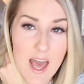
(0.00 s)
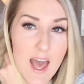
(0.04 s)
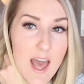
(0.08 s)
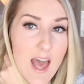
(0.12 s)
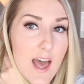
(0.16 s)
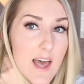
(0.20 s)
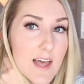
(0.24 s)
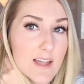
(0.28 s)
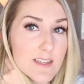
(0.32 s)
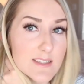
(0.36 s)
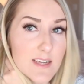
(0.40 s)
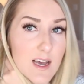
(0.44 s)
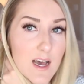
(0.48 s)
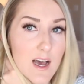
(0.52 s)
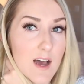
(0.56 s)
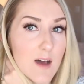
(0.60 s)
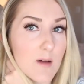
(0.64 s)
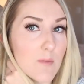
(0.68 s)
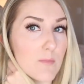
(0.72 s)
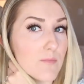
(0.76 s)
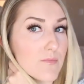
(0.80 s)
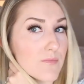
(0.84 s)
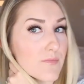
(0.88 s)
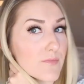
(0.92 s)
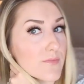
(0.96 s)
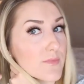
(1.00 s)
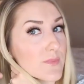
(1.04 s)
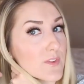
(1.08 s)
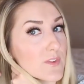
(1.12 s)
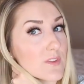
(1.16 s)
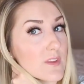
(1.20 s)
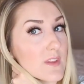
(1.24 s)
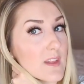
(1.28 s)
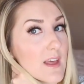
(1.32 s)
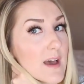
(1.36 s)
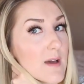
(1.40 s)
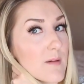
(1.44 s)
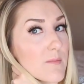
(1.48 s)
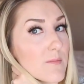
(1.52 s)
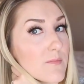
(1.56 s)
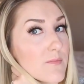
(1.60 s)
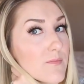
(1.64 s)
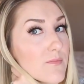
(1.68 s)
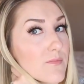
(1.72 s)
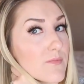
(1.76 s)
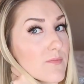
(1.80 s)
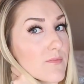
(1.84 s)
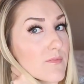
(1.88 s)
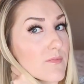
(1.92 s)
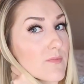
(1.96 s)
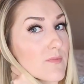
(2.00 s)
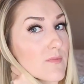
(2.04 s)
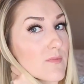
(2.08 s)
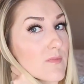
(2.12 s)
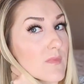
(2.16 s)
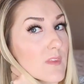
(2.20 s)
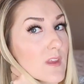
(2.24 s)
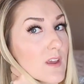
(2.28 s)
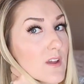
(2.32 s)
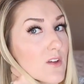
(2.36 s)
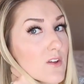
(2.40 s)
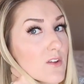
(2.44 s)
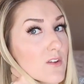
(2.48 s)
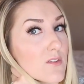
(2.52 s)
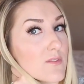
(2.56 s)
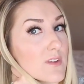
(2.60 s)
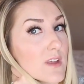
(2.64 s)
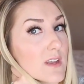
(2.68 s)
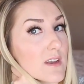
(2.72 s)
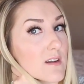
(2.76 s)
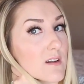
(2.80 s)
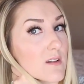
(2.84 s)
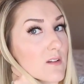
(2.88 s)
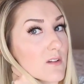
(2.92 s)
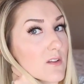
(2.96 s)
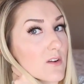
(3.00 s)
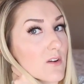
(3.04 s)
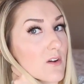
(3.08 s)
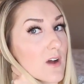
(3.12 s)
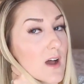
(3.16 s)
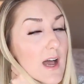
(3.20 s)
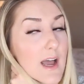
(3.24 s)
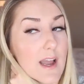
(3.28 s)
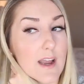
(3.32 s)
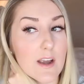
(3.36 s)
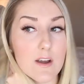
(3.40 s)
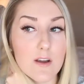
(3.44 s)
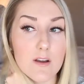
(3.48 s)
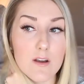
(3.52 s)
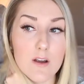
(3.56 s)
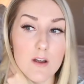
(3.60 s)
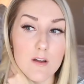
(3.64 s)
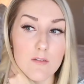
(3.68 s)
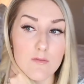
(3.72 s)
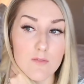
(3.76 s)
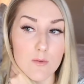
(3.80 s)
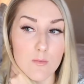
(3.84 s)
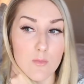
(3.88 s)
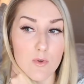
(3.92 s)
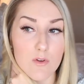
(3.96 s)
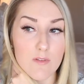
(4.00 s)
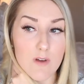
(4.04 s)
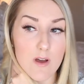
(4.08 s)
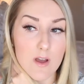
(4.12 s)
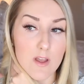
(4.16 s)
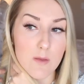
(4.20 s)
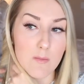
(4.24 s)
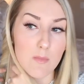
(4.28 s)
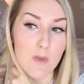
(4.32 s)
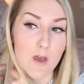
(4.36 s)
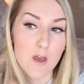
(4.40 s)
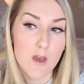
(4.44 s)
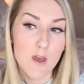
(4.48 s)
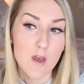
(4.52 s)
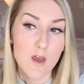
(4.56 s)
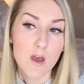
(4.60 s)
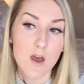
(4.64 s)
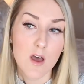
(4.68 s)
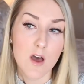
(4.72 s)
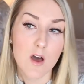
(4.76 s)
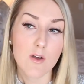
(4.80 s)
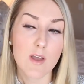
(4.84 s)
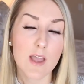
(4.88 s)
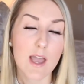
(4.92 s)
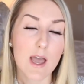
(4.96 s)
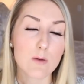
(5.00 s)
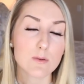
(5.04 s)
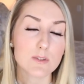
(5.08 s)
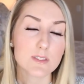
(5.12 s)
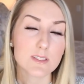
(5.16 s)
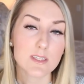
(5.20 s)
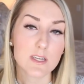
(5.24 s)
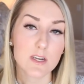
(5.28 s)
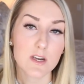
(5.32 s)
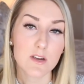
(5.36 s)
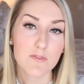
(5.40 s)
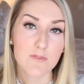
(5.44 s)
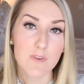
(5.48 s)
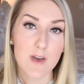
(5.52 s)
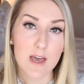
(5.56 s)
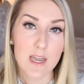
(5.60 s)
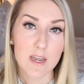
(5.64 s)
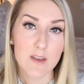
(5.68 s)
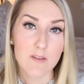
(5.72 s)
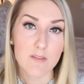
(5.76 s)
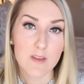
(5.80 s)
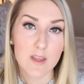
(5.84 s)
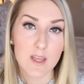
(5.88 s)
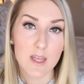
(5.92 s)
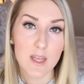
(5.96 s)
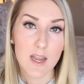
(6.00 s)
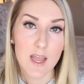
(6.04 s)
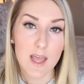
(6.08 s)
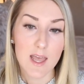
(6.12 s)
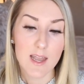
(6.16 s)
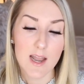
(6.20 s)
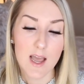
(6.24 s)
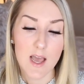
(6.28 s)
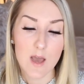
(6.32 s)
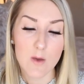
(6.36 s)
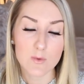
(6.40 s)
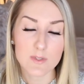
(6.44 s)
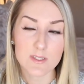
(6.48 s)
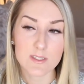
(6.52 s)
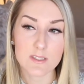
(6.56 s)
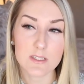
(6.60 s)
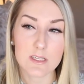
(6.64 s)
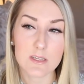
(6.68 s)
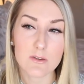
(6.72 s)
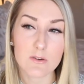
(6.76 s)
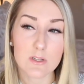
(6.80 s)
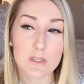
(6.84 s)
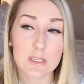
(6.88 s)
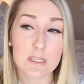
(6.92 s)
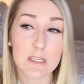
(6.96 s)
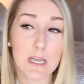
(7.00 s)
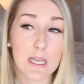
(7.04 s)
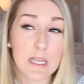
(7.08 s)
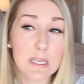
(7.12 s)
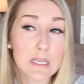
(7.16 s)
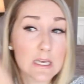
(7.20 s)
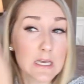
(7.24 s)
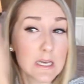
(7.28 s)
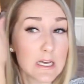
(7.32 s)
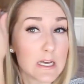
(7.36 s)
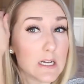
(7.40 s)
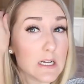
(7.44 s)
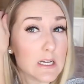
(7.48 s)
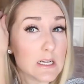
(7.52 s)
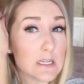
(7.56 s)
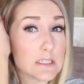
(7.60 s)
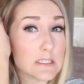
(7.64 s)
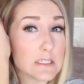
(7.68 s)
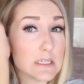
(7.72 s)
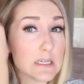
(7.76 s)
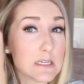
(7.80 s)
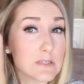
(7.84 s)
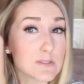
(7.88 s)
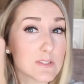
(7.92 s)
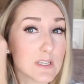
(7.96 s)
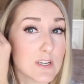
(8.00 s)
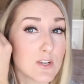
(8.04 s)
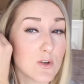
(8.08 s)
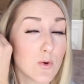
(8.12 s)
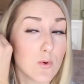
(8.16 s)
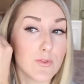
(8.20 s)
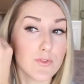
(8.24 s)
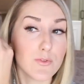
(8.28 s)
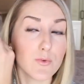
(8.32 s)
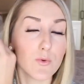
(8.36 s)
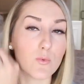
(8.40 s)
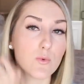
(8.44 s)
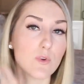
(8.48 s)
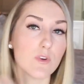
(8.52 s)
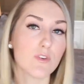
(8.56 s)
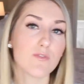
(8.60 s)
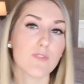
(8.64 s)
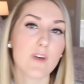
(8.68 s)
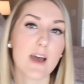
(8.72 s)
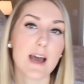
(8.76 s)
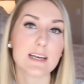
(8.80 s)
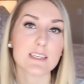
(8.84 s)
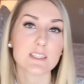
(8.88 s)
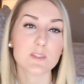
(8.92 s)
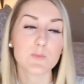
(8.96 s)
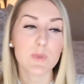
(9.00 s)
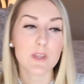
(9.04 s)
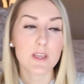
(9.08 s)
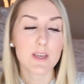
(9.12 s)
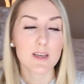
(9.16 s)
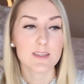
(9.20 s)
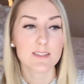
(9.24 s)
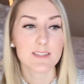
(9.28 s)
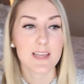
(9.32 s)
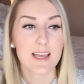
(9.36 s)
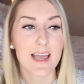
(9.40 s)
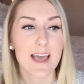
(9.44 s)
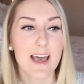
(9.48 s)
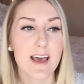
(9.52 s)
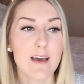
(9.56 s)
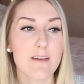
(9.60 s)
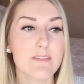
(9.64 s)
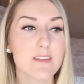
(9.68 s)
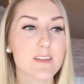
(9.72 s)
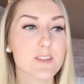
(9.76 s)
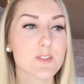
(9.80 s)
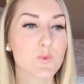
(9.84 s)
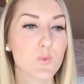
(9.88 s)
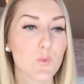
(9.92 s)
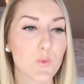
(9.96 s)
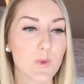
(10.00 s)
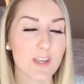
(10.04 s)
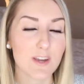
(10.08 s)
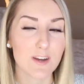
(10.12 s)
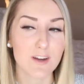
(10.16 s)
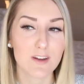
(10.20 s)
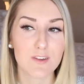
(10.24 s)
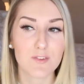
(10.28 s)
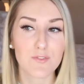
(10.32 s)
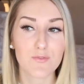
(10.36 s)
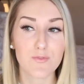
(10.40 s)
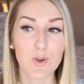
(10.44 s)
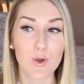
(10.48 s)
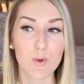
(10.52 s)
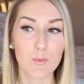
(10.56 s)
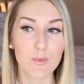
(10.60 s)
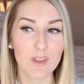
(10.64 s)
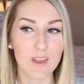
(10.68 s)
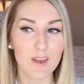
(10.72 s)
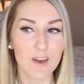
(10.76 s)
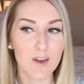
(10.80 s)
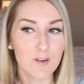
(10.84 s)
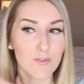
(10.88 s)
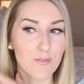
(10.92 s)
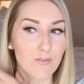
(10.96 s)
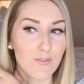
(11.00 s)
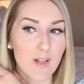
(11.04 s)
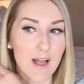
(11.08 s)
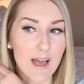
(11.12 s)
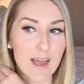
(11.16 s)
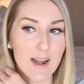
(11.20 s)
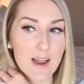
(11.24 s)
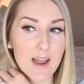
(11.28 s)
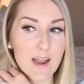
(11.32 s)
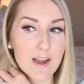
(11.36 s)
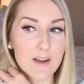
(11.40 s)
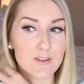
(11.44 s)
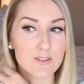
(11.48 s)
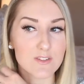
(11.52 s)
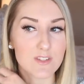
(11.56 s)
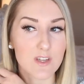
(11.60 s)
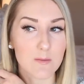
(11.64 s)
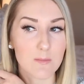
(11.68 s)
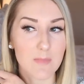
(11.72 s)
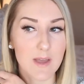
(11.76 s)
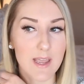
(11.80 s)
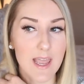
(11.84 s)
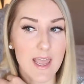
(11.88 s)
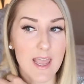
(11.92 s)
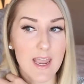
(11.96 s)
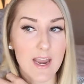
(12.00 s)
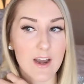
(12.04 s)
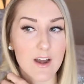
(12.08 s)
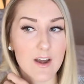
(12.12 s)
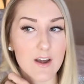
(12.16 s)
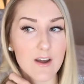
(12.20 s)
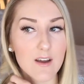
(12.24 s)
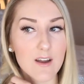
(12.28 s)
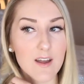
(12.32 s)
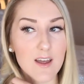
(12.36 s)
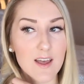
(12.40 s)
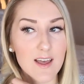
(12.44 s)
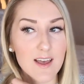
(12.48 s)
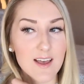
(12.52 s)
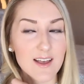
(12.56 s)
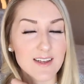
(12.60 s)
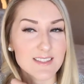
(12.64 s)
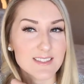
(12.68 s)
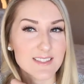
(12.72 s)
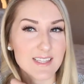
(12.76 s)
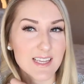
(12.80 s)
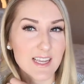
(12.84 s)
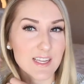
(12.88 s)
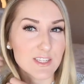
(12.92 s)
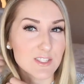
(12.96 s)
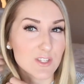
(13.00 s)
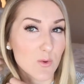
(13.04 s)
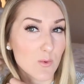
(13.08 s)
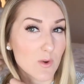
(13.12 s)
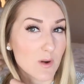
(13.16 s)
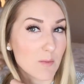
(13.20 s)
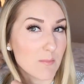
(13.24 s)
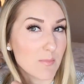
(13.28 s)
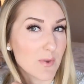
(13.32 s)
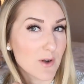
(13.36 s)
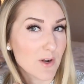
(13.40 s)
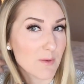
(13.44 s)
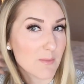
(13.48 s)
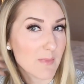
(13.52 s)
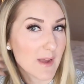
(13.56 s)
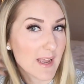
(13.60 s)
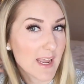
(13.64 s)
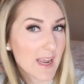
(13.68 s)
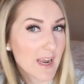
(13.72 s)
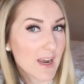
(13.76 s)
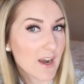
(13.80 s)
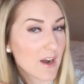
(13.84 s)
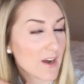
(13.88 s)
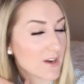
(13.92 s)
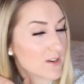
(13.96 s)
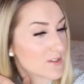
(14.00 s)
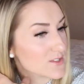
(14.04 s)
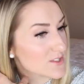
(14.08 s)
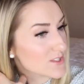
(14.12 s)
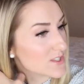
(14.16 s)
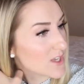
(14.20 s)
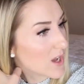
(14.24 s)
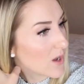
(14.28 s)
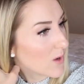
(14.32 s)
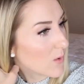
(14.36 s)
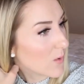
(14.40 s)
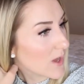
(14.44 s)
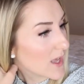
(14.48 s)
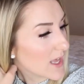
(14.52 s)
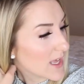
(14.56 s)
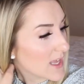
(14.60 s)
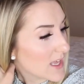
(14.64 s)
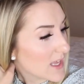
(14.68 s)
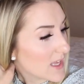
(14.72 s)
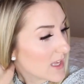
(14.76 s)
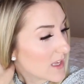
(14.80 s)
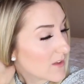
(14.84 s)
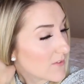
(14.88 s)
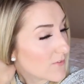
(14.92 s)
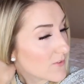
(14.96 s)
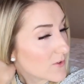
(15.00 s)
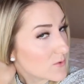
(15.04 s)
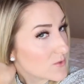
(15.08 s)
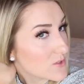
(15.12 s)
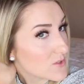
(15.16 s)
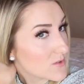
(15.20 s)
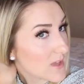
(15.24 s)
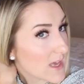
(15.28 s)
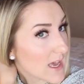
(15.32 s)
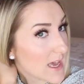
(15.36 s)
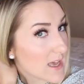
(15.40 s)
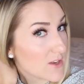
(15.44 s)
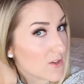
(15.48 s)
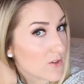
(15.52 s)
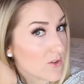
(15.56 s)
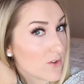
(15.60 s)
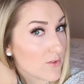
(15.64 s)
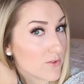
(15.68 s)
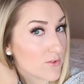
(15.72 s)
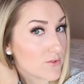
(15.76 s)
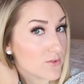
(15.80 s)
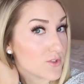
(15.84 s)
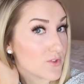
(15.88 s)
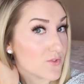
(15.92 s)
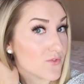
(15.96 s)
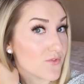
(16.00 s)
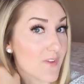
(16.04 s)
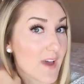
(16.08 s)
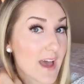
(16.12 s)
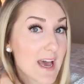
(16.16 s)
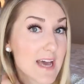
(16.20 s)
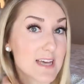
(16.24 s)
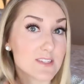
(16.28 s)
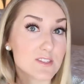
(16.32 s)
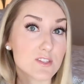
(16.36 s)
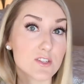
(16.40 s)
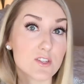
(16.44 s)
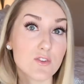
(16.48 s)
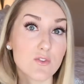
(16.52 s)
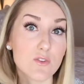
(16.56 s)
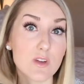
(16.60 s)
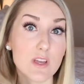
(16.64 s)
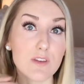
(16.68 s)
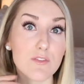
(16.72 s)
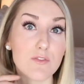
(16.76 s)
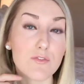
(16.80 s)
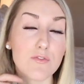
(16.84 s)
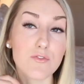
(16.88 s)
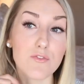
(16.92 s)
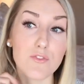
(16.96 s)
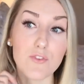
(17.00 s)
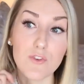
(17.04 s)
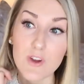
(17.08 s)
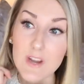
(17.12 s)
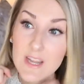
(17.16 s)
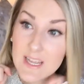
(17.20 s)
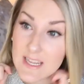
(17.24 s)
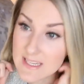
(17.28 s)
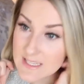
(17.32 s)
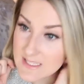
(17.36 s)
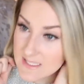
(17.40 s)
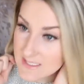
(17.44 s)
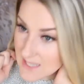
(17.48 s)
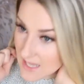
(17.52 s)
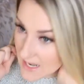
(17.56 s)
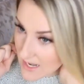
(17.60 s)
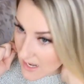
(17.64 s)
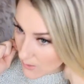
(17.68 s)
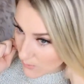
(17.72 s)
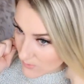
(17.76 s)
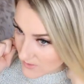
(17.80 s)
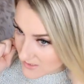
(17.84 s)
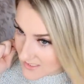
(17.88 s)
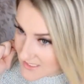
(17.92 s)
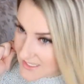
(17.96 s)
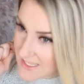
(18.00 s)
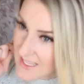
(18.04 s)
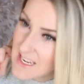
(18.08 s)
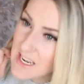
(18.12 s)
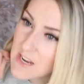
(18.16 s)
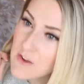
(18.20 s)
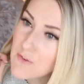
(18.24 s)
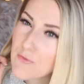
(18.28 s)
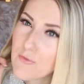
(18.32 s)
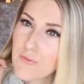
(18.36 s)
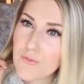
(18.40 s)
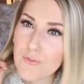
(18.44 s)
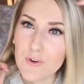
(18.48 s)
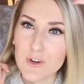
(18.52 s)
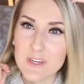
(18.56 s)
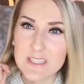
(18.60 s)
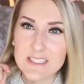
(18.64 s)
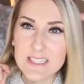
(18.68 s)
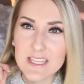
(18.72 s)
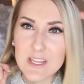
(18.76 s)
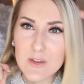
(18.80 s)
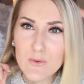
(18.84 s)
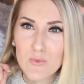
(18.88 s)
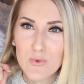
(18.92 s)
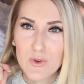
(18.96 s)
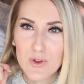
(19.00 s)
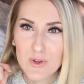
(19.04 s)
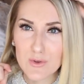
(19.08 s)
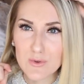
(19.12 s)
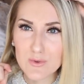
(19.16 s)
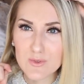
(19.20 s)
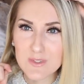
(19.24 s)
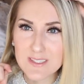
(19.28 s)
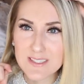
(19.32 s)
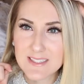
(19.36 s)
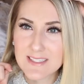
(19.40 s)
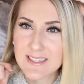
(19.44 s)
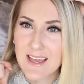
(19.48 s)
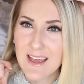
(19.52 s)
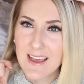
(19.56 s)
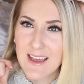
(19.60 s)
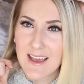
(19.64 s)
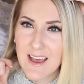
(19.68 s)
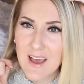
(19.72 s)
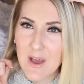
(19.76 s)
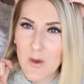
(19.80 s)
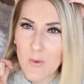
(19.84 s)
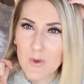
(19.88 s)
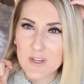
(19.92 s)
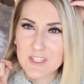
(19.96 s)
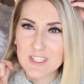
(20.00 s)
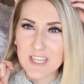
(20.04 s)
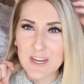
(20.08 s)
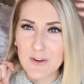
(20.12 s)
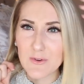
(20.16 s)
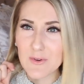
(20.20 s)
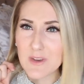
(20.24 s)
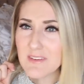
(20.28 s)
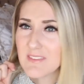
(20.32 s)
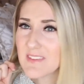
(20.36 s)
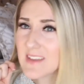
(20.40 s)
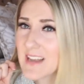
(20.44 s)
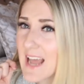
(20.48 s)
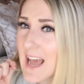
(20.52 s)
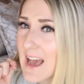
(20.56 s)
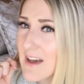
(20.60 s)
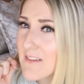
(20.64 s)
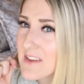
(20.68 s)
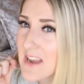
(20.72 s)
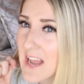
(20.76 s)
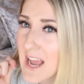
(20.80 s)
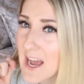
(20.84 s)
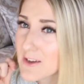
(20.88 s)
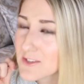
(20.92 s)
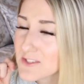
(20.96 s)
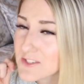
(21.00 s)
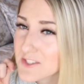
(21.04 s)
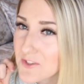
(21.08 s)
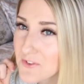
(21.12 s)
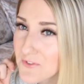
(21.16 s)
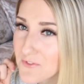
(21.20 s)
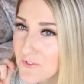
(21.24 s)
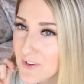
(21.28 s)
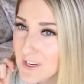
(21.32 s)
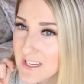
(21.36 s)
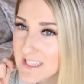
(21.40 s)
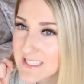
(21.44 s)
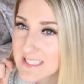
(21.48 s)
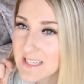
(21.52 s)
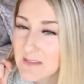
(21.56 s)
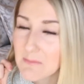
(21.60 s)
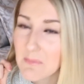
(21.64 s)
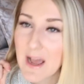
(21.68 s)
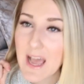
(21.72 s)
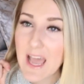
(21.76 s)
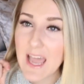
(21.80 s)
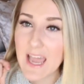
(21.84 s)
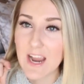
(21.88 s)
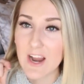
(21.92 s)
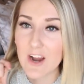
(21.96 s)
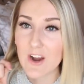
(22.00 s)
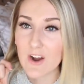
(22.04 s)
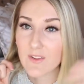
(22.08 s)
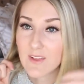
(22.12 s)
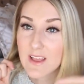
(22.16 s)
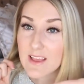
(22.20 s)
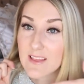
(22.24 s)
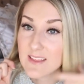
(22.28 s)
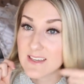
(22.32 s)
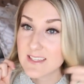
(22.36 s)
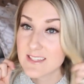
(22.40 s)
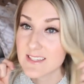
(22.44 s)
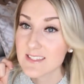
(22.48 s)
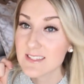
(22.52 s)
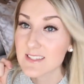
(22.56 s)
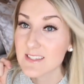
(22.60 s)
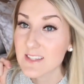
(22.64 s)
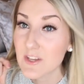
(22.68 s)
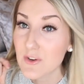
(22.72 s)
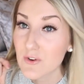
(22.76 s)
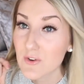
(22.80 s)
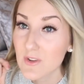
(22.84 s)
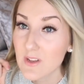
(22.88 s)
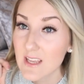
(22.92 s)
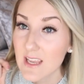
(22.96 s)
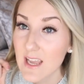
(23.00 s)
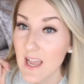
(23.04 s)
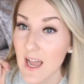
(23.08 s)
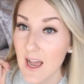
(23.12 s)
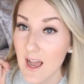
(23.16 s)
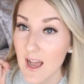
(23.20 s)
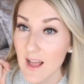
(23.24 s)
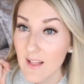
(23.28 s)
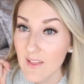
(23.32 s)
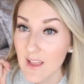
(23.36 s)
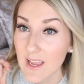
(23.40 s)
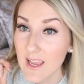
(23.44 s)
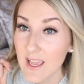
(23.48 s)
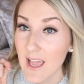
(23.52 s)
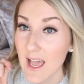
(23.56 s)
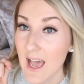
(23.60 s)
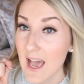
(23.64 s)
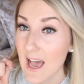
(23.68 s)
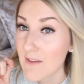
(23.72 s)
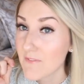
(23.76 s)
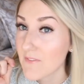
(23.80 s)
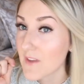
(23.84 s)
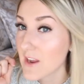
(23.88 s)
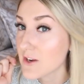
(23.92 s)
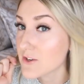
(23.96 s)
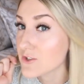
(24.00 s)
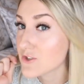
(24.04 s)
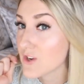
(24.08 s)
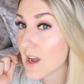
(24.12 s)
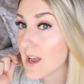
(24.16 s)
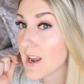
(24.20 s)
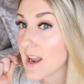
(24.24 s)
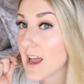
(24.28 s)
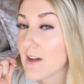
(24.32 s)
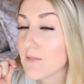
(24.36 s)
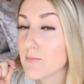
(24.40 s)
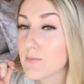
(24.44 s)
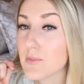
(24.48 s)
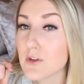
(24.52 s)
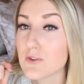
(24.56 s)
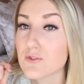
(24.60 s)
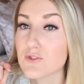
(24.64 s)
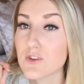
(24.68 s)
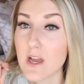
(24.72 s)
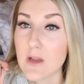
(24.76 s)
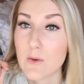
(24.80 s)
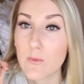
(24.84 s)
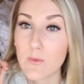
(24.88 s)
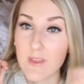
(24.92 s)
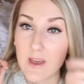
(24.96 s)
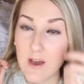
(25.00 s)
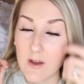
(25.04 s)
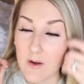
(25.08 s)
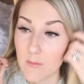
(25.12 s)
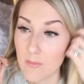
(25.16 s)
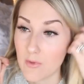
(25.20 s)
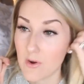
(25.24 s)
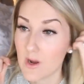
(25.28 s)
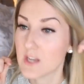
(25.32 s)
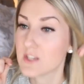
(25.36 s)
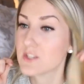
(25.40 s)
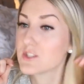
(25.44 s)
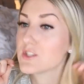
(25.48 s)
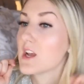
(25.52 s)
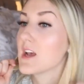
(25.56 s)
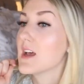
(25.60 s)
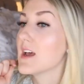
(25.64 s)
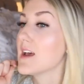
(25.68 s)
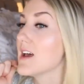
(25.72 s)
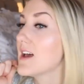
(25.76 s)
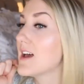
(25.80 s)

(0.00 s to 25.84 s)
And you see that? Could have done it a little higher for more volume. Okay, I was terrified of it and I was literally like, I was like going through it real fast because I have this weird phobia of flat irons on my hair. It's like I don't want to burn my hair. So if you do that and you go through too fast, you'll get frizz. And I was getting frizzy roots, which I don't even have an ounce of frizz in my hair. Like this is literally like half air dried, half blow dried without a brush.